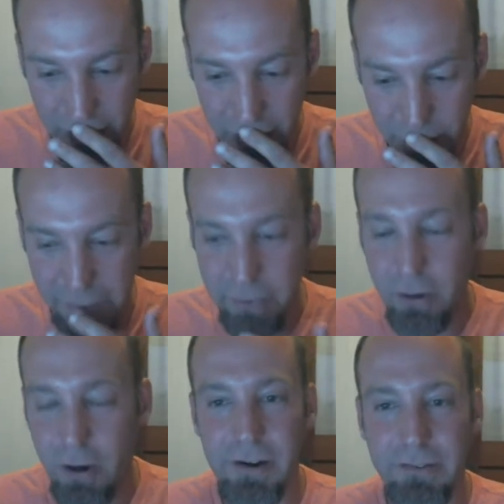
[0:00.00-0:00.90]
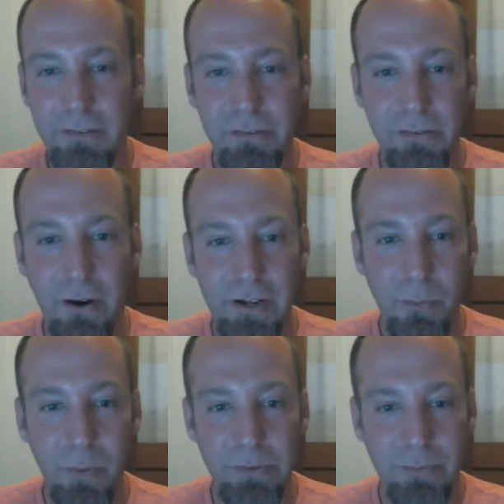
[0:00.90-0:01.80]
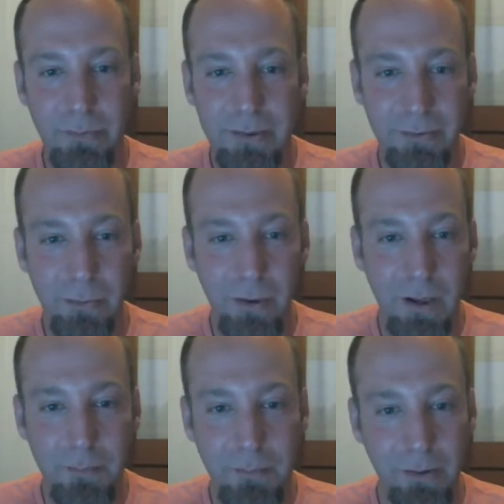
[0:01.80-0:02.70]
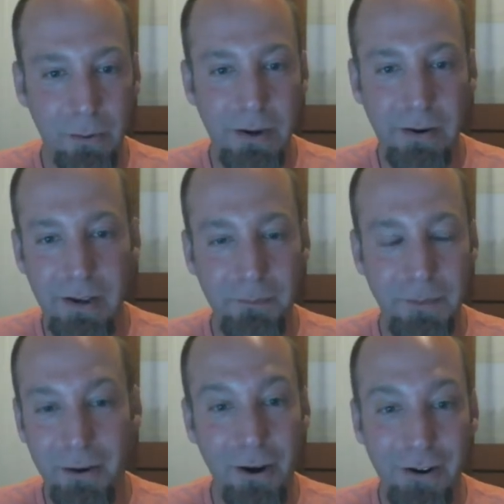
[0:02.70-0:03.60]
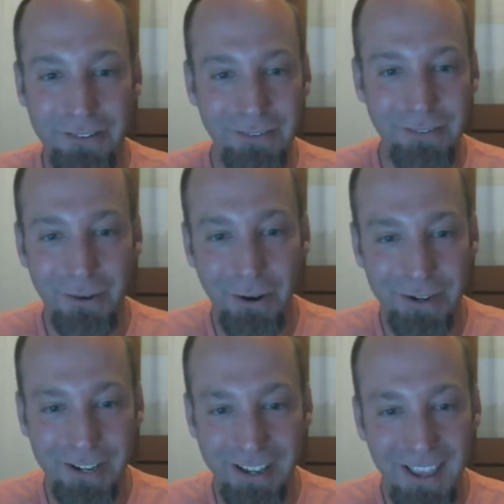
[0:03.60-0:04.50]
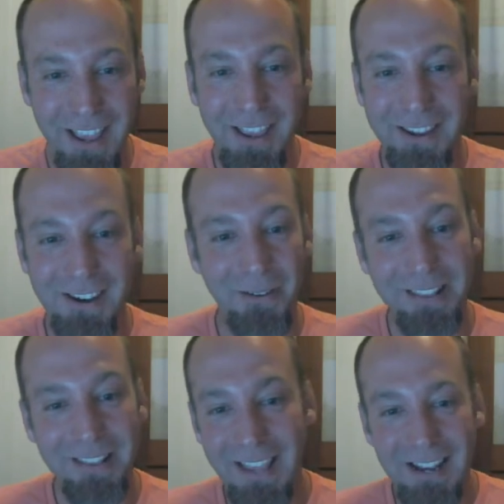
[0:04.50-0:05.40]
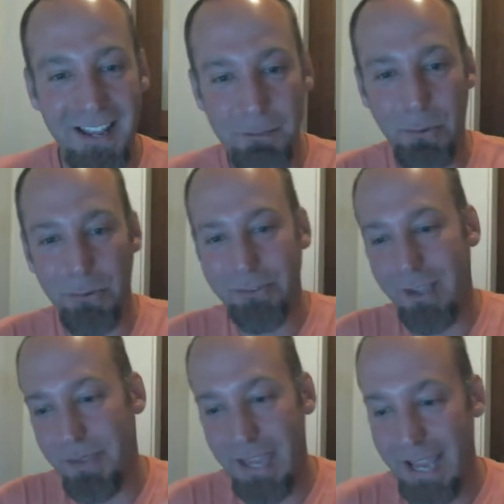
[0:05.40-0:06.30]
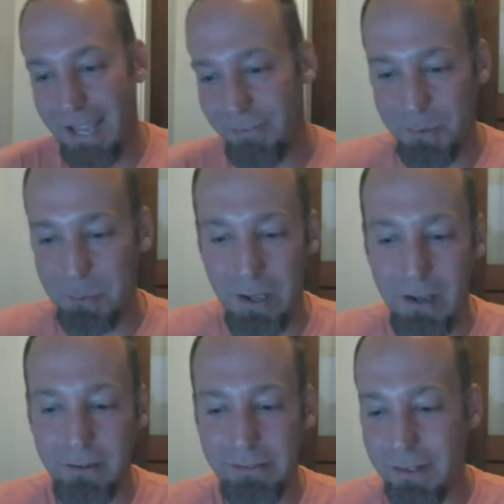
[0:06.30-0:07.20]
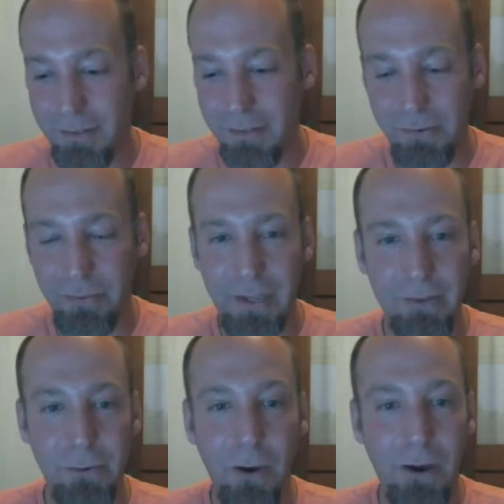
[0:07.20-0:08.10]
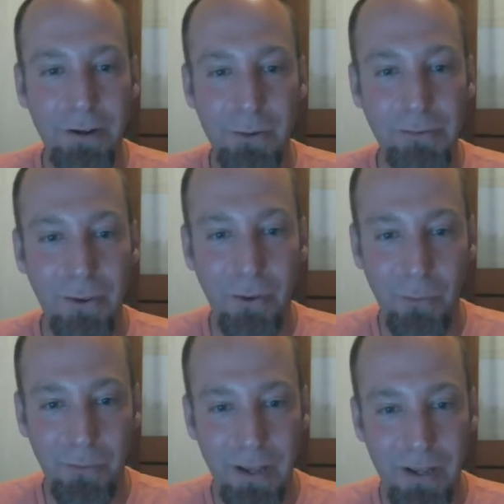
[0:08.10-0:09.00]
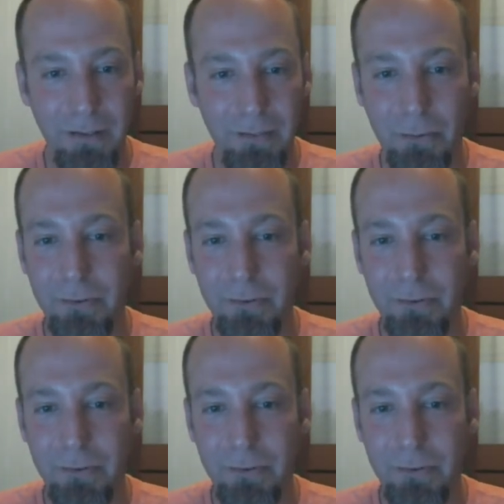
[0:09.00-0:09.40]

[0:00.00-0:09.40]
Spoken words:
my car isn't starting, what do I do? I'm going to query, my car isn't starting. And then it pulls up the answer box, and then there's a link to AutoZone, and there's an